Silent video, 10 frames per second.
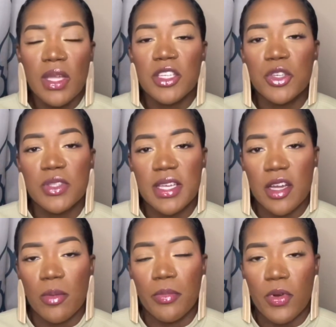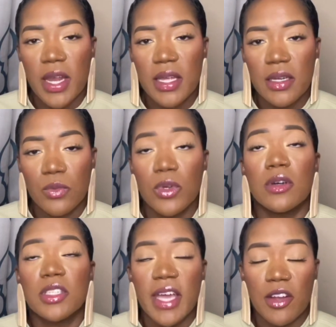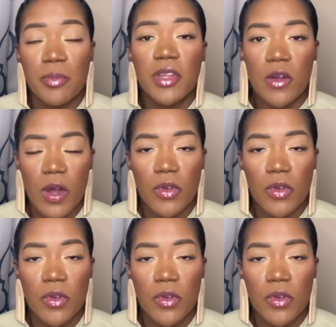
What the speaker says: using a bright well, how to play around